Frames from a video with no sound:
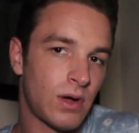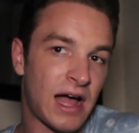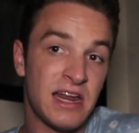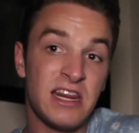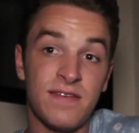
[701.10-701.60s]

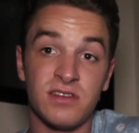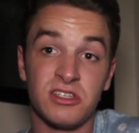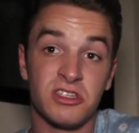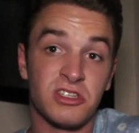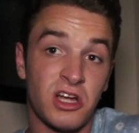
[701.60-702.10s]
I didn't
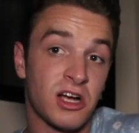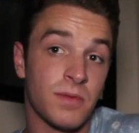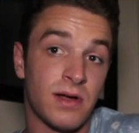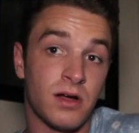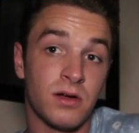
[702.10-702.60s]
even talk
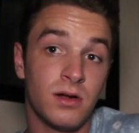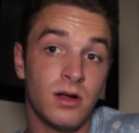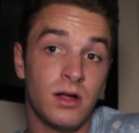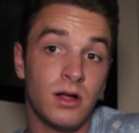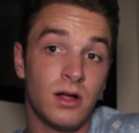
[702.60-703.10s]
about
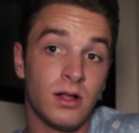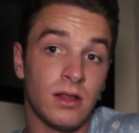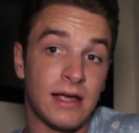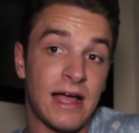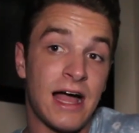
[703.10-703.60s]

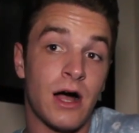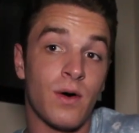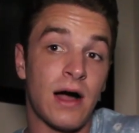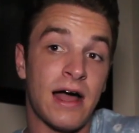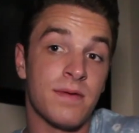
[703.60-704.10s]
like
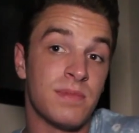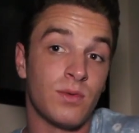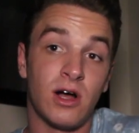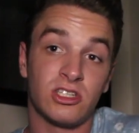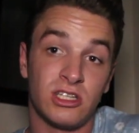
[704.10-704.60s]
how I'd
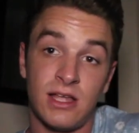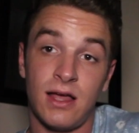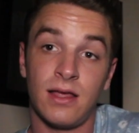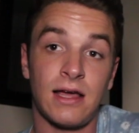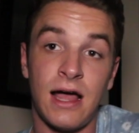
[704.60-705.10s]
been watching
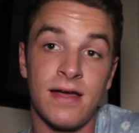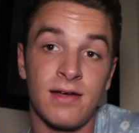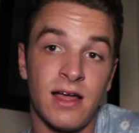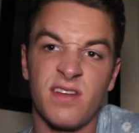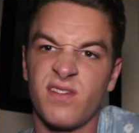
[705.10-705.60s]
that. Like I
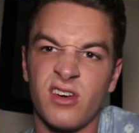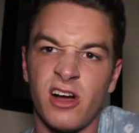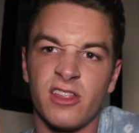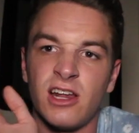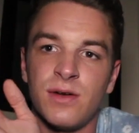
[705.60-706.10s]
kind of
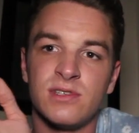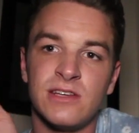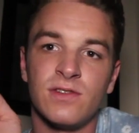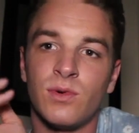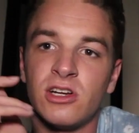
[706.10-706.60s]
forgot that I was
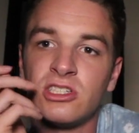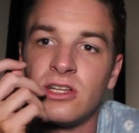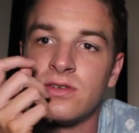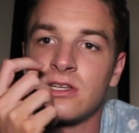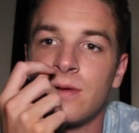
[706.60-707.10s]
even watching
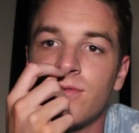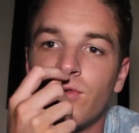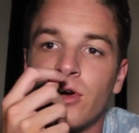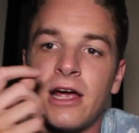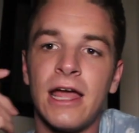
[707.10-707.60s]
those the night
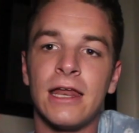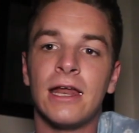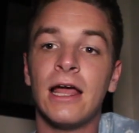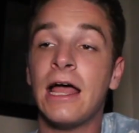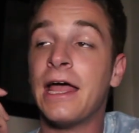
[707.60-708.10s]
before.
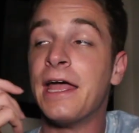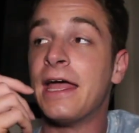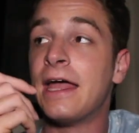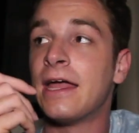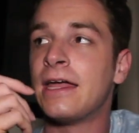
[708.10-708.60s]
And
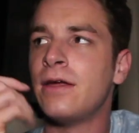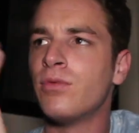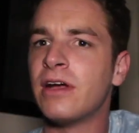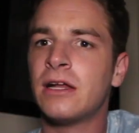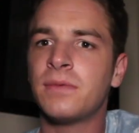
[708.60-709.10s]
he
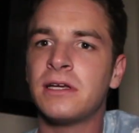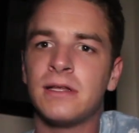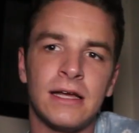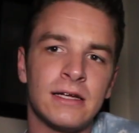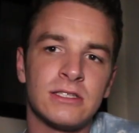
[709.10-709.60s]
randomly
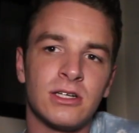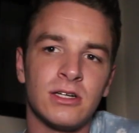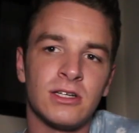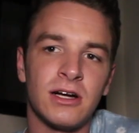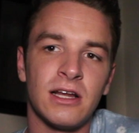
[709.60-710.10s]
like
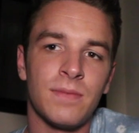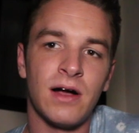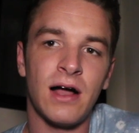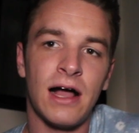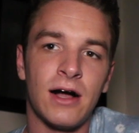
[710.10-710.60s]
started talking
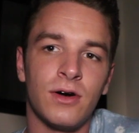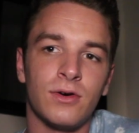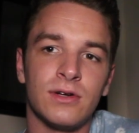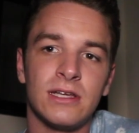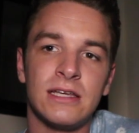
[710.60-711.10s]
about
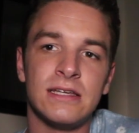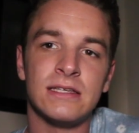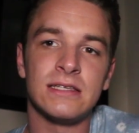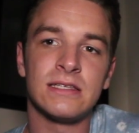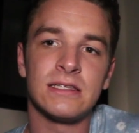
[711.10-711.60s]
how
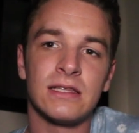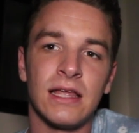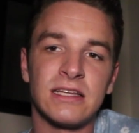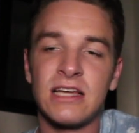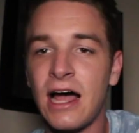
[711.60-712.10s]
he's
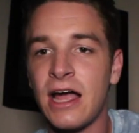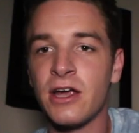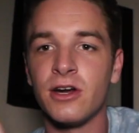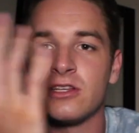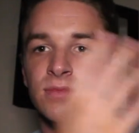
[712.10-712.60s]
like
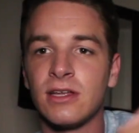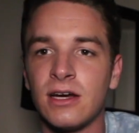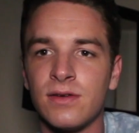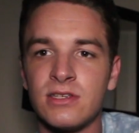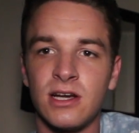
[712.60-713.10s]
tired, isn't it?
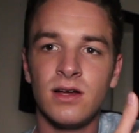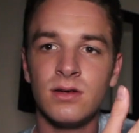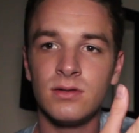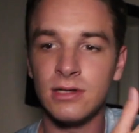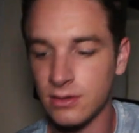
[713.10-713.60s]
And I was like,
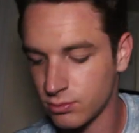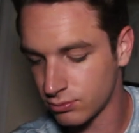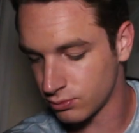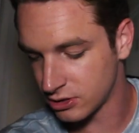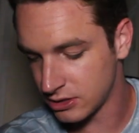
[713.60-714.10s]
oh, like
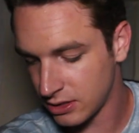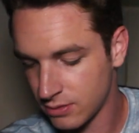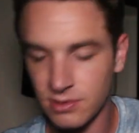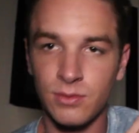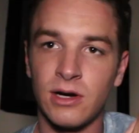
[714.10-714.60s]
what's
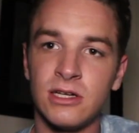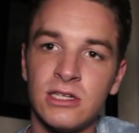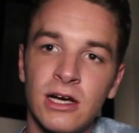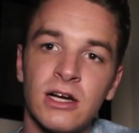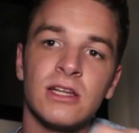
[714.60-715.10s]
up? Like, why are you
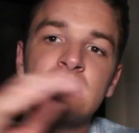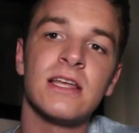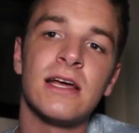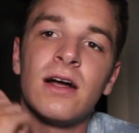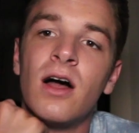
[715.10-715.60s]
tired? And he's
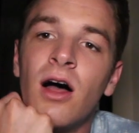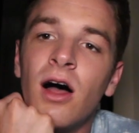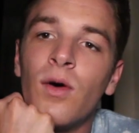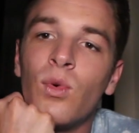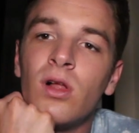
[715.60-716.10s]
like,
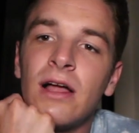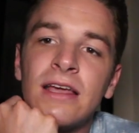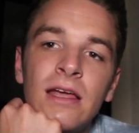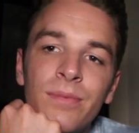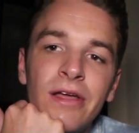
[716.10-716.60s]
well, I
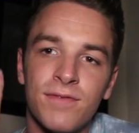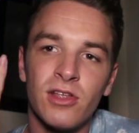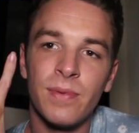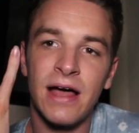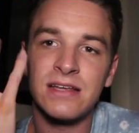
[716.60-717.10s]
keep like, for
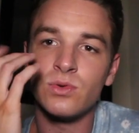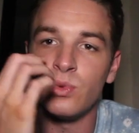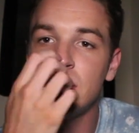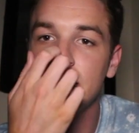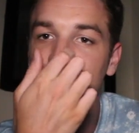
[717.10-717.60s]
the past
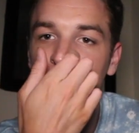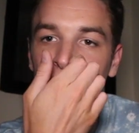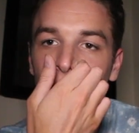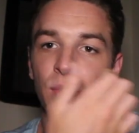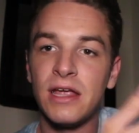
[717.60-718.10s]
week, I've
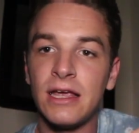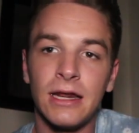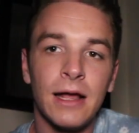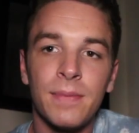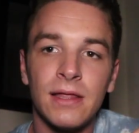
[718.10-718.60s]
been like
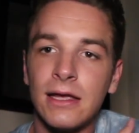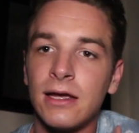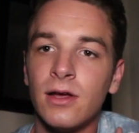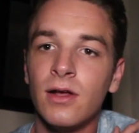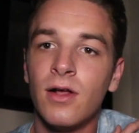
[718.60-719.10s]
waking up at
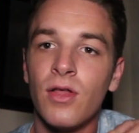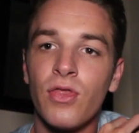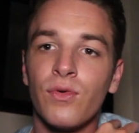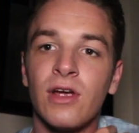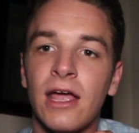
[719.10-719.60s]
like
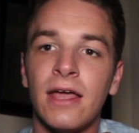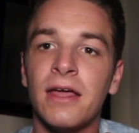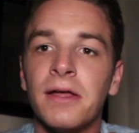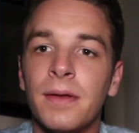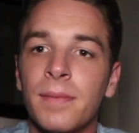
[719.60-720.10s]
3
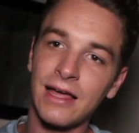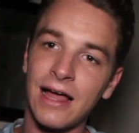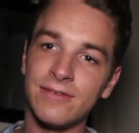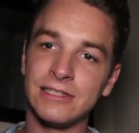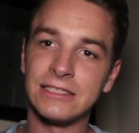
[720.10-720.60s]
a.m.
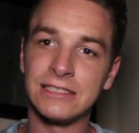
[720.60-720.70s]
having